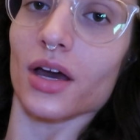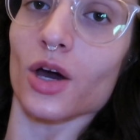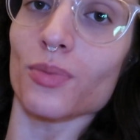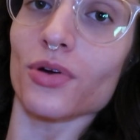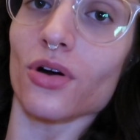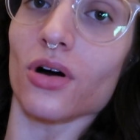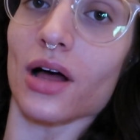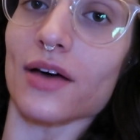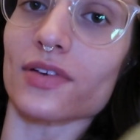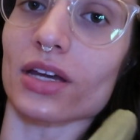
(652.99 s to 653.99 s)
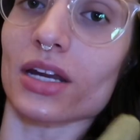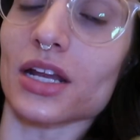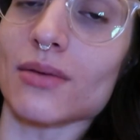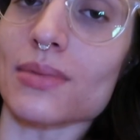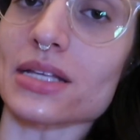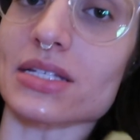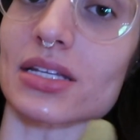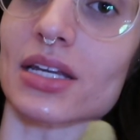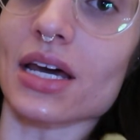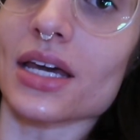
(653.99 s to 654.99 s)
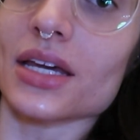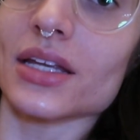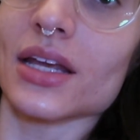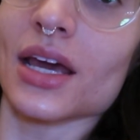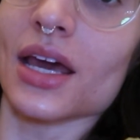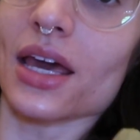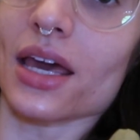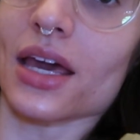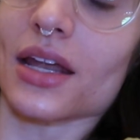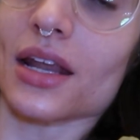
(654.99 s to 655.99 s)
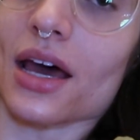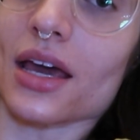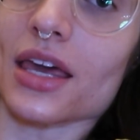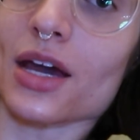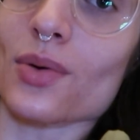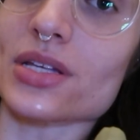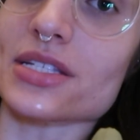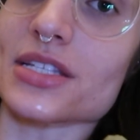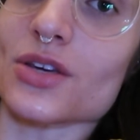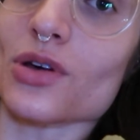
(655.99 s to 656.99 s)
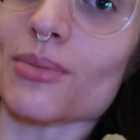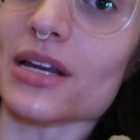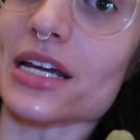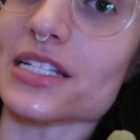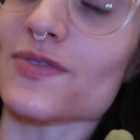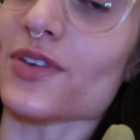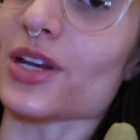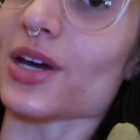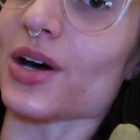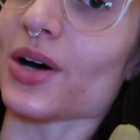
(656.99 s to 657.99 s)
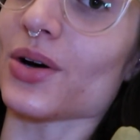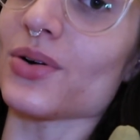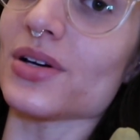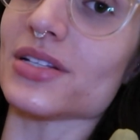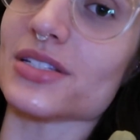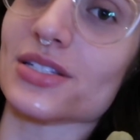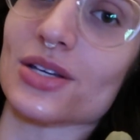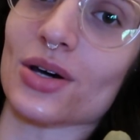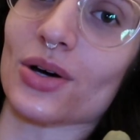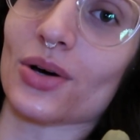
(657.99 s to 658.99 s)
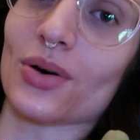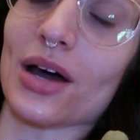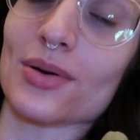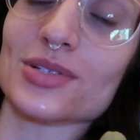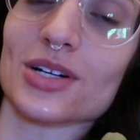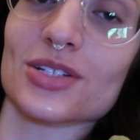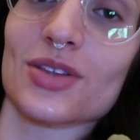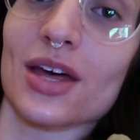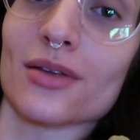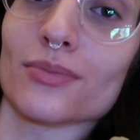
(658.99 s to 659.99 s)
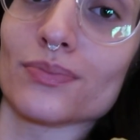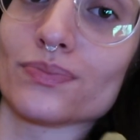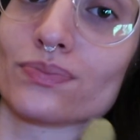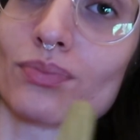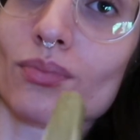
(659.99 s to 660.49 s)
I hope you're all having an amazing night, and I can't wait to see you in my next video. So I will talk to you then.